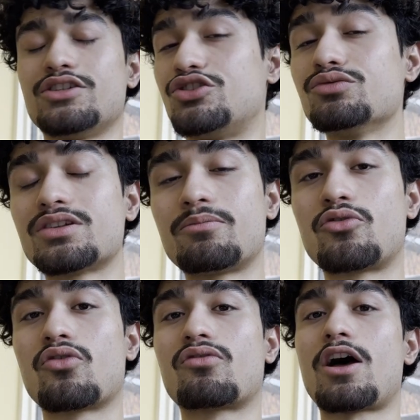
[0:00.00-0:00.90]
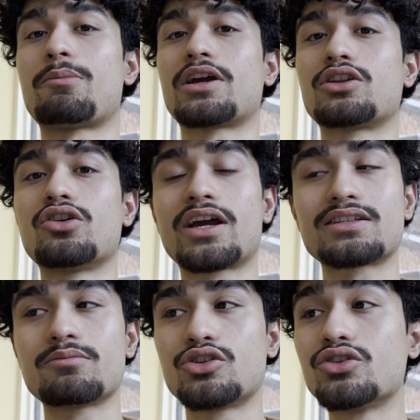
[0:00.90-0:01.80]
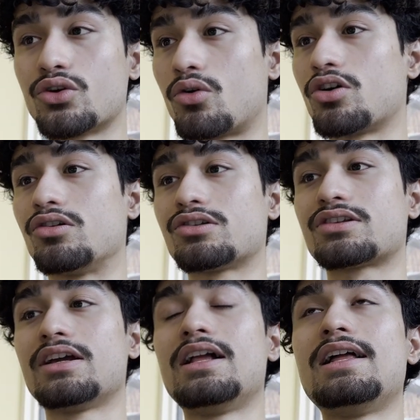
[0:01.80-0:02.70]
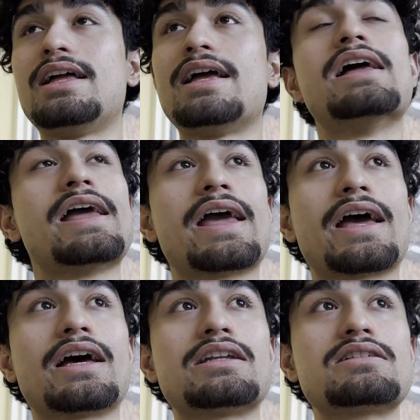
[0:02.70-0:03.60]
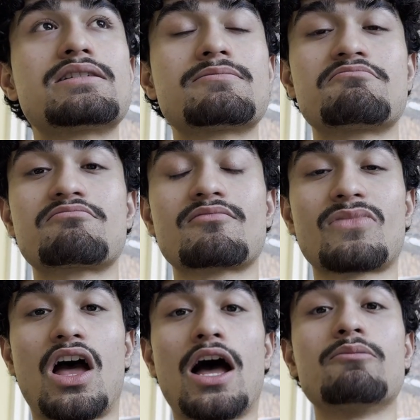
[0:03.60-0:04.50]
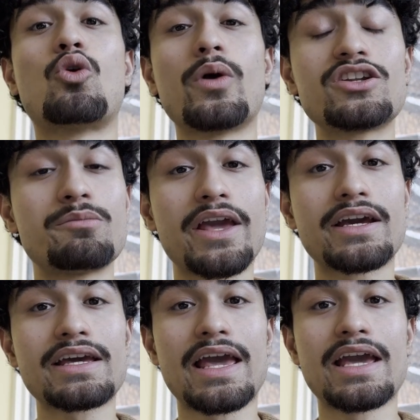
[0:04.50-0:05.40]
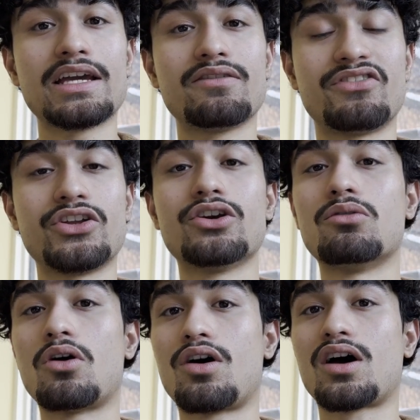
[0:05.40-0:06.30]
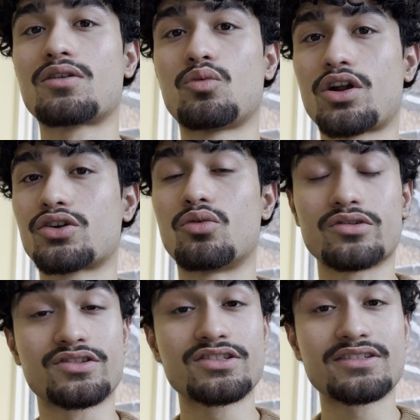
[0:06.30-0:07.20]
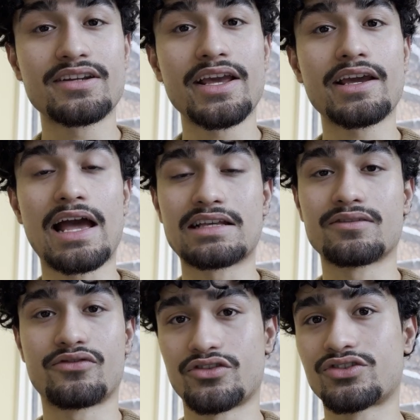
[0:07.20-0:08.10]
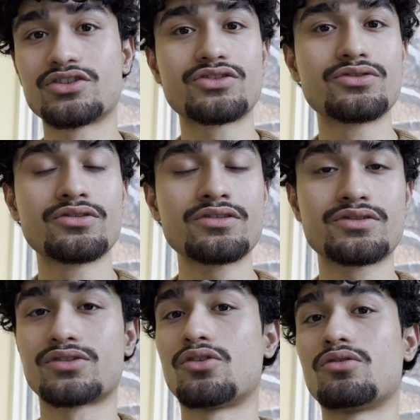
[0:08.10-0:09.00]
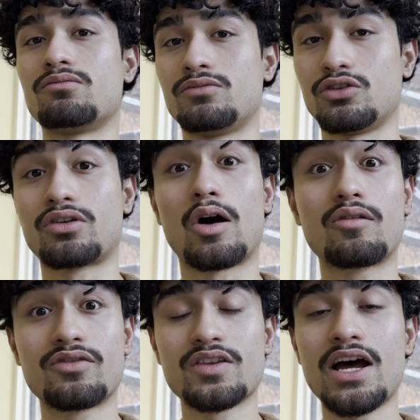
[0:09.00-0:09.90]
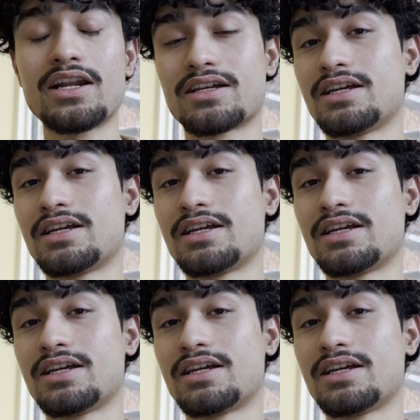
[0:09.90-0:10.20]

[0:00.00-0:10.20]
Do some programming. Look at some tutorials. And I'm going to make a video on what courses to take as a first year student, so look out for that.